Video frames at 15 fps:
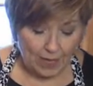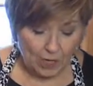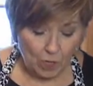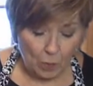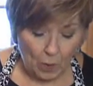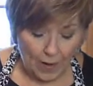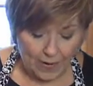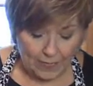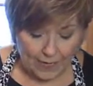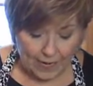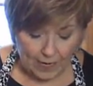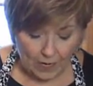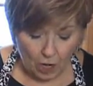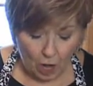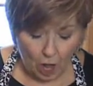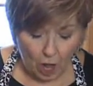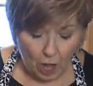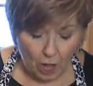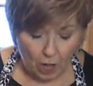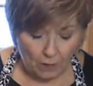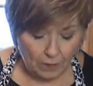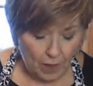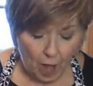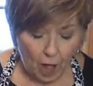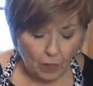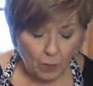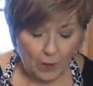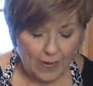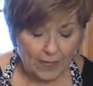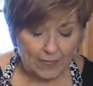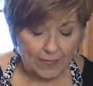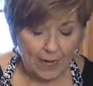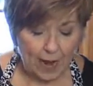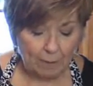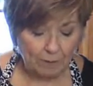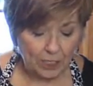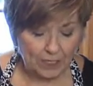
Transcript: And you want to get it all, all the way to the top.